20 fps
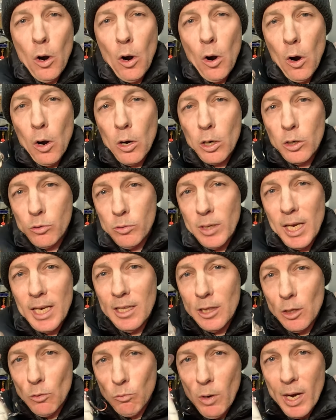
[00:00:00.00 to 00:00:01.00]
are
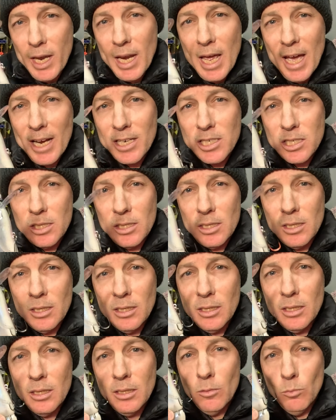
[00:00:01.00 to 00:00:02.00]
creating the right action
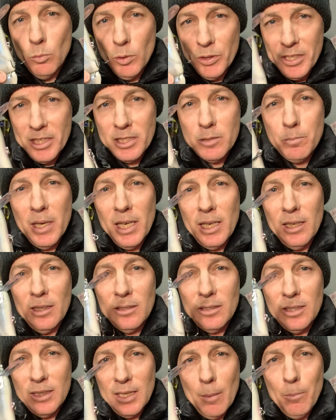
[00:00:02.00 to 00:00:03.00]
with this
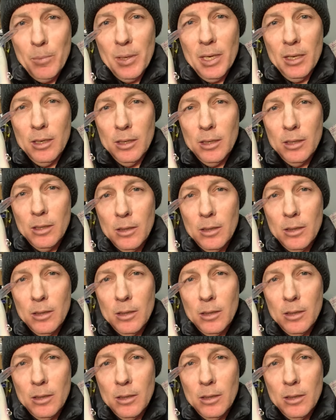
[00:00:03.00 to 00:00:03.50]
bait to get bit.